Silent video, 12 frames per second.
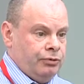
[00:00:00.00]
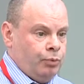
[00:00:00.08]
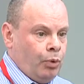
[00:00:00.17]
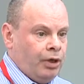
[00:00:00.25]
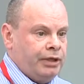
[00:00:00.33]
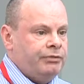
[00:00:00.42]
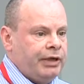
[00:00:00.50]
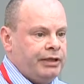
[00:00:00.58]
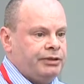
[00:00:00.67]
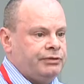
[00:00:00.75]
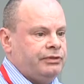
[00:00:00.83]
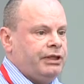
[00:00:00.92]
wide
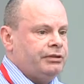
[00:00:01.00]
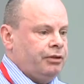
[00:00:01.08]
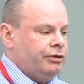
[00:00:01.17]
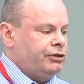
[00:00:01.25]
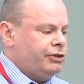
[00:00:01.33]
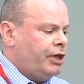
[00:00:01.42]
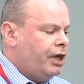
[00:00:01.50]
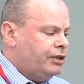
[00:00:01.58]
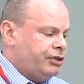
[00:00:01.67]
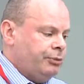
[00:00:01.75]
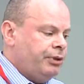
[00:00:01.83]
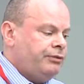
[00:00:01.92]
range of technologies.
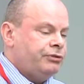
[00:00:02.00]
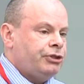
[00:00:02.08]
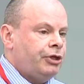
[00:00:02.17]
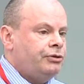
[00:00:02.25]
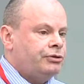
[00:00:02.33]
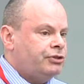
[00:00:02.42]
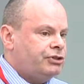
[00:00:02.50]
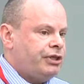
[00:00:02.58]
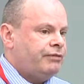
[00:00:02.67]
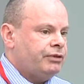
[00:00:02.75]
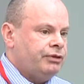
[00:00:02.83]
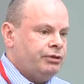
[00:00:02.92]
So we've chosen
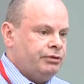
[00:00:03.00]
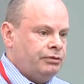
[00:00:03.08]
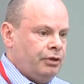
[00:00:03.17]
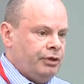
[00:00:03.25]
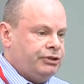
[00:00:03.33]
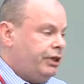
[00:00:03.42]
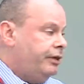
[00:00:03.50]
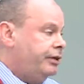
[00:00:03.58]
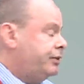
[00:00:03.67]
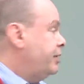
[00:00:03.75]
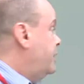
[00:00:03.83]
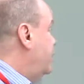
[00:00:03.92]
7 knowledge
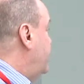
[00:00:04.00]
areas.